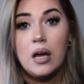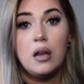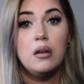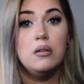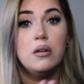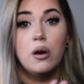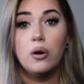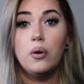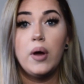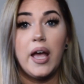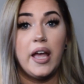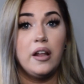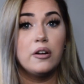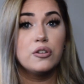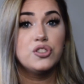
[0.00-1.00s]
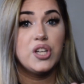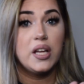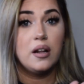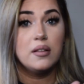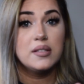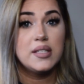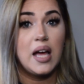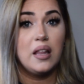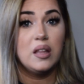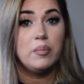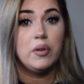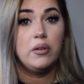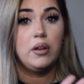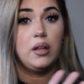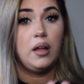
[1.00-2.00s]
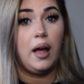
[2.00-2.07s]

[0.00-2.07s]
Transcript: No hate or shade on Sally Beauty.